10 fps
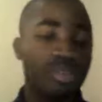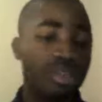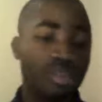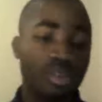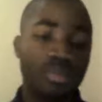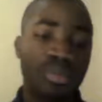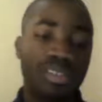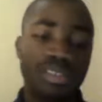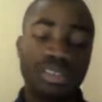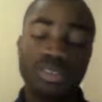in the
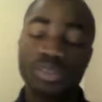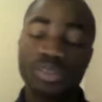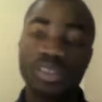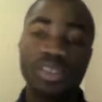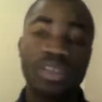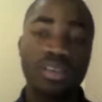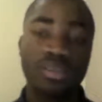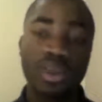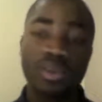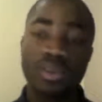corporate institutions,
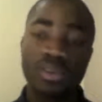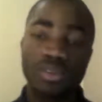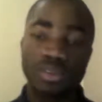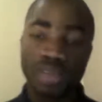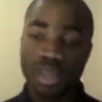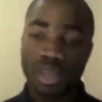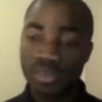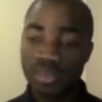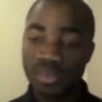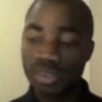when I got a job in Ghana
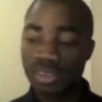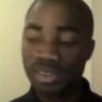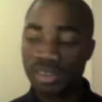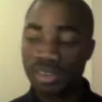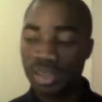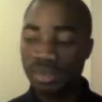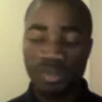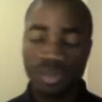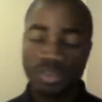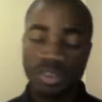for the first time, I
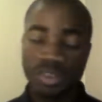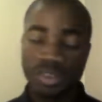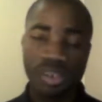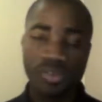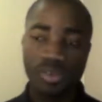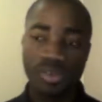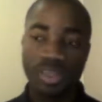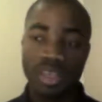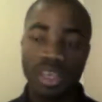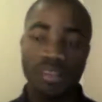mean, when I was working for
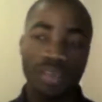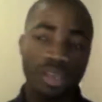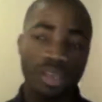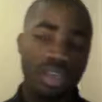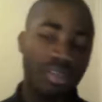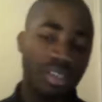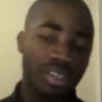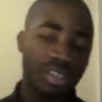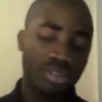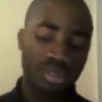a government
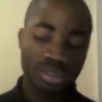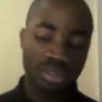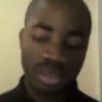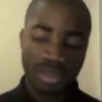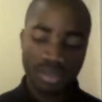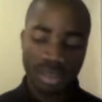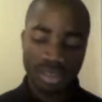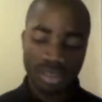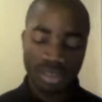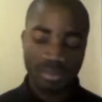institution back
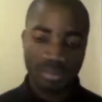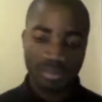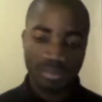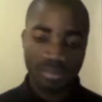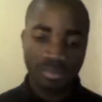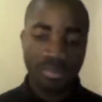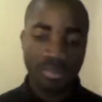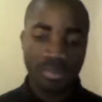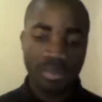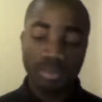then,
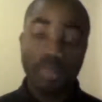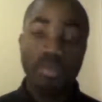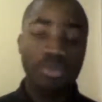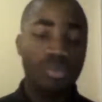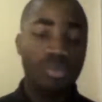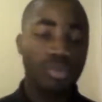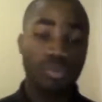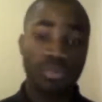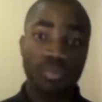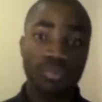people
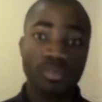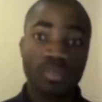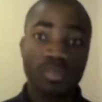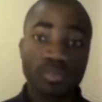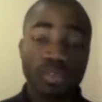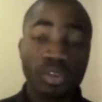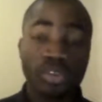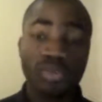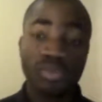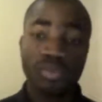would force
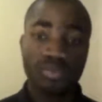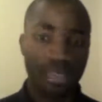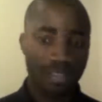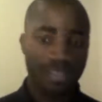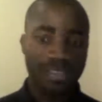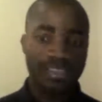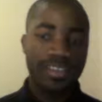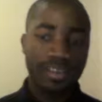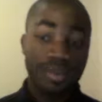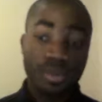you, like,
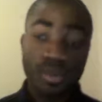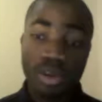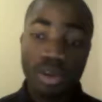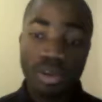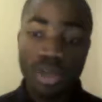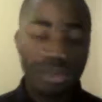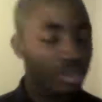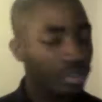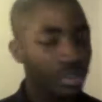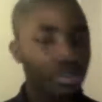oh, where do you work?
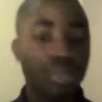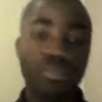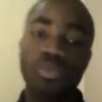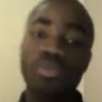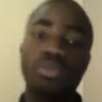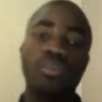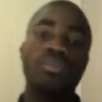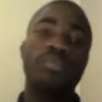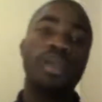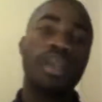You tell them, like, oh, you're going
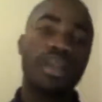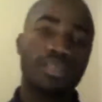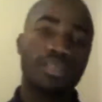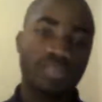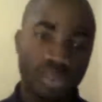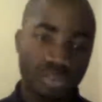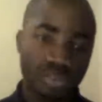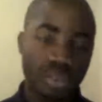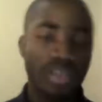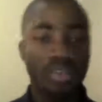to buy a house very
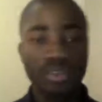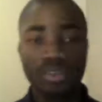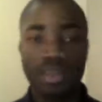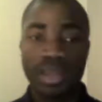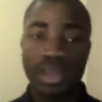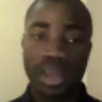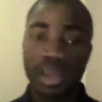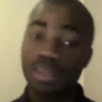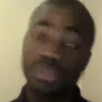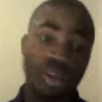soon. You're going to buy a
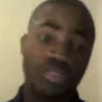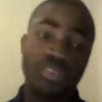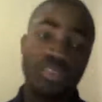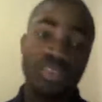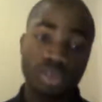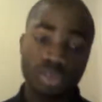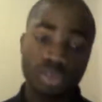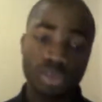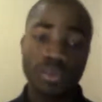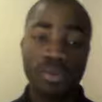car. You don't have to take
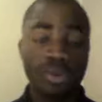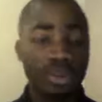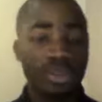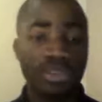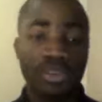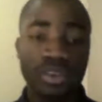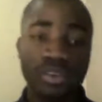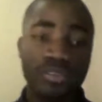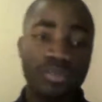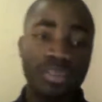trotro anymore. You don't
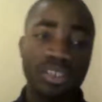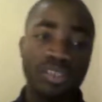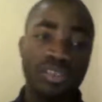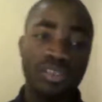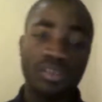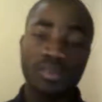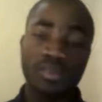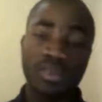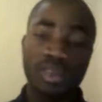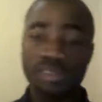have to be living in
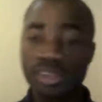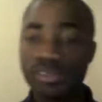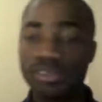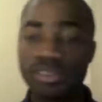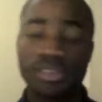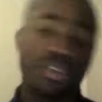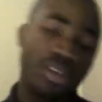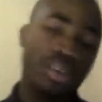compound house. You don't have to rent.